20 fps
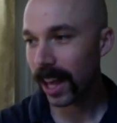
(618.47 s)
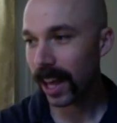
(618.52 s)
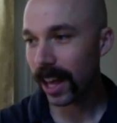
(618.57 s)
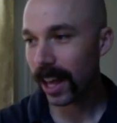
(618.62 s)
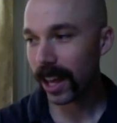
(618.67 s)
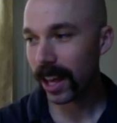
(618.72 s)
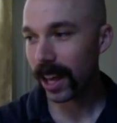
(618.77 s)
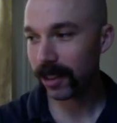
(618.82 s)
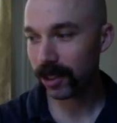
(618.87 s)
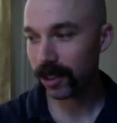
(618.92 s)

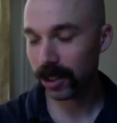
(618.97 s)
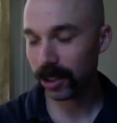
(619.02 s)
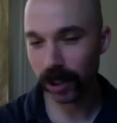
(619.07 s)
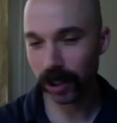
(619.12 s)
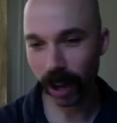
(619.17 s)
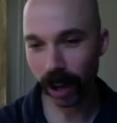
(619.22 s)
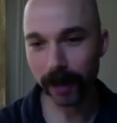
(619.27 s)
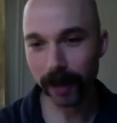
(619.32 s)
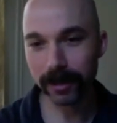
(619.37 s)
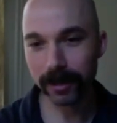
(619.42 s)
it's
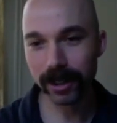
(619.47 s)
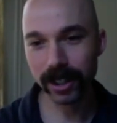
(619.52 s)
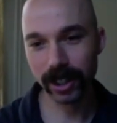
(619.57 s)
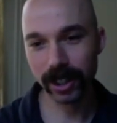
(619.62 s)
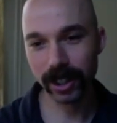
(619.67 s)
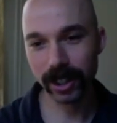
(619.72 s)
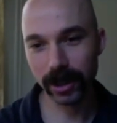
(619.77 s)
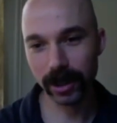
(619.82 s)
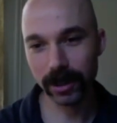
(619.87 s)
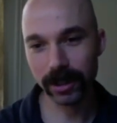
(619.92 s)
up to
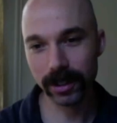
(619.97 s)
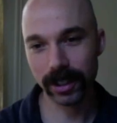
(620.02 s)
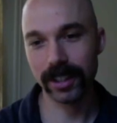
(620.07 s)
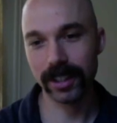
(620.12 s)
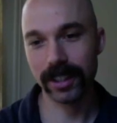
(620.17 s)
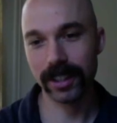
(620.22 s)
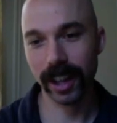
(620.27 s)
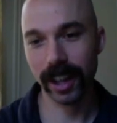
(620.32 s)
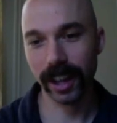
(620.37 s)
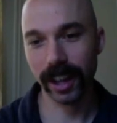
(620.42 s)
you to
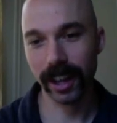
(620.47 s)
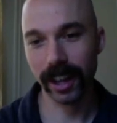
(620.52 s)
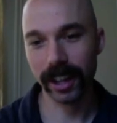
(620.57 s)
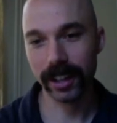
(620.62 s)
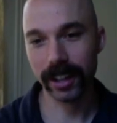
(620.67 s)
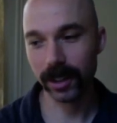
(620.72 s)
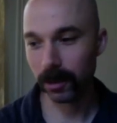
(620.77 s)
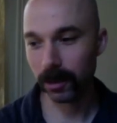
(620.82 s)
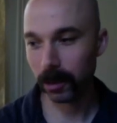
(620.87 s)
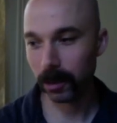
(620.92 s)

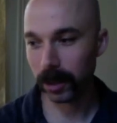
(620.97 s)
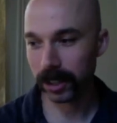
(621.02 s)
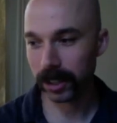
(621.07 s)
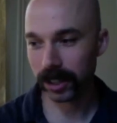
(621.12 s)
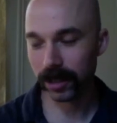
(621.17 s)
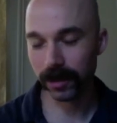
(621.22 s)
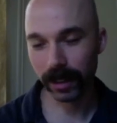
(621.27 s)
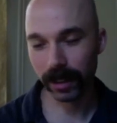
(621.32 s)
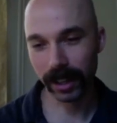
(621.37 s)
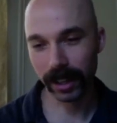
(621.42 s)
decide which
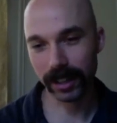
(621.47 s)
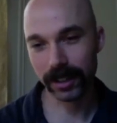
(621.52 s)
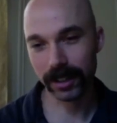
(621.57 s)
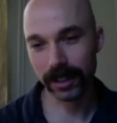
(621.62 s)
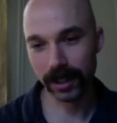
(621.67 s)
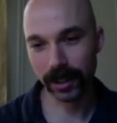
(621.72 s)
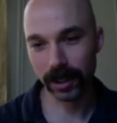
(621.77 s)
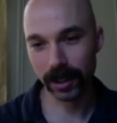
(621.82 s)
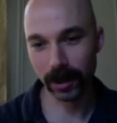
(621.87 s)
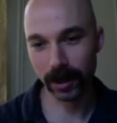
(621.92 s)
advice
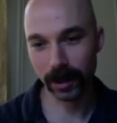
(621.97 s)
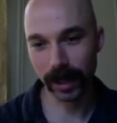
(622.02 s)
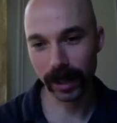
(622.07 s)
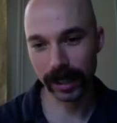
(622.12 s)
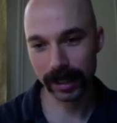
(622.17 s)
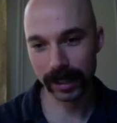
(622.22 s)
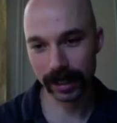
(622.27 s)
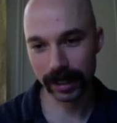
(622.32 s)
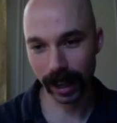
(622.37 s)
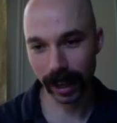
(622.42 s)
you
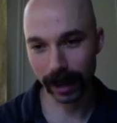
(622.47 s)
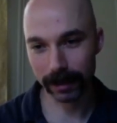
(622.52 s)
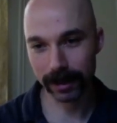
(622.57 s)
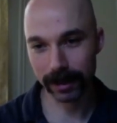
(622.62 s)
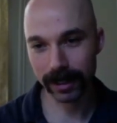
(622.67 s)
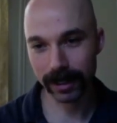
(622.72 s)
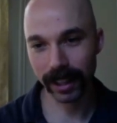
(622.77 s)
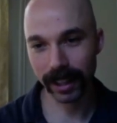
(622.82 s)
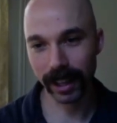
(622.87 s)
accept